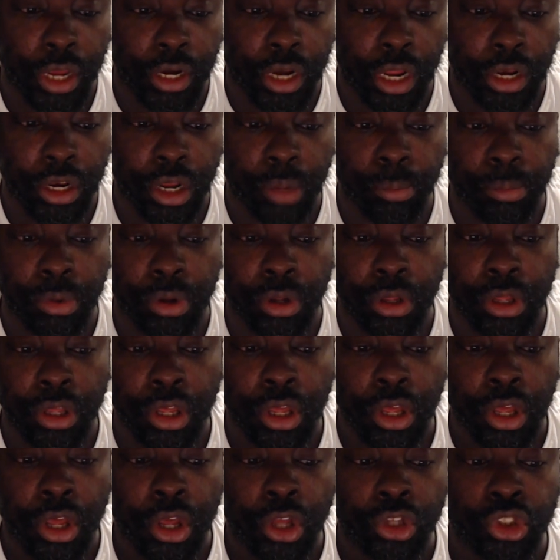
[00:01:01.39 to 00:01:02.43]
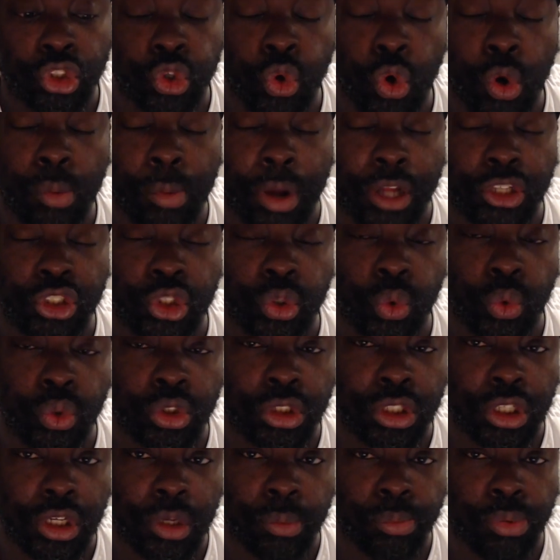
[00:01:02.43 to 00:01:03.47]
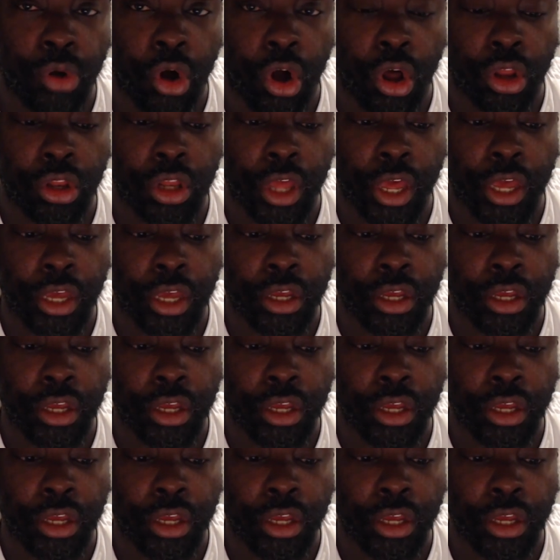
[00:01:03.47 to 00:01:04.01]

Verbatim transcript: Now number two of my two-team parlay,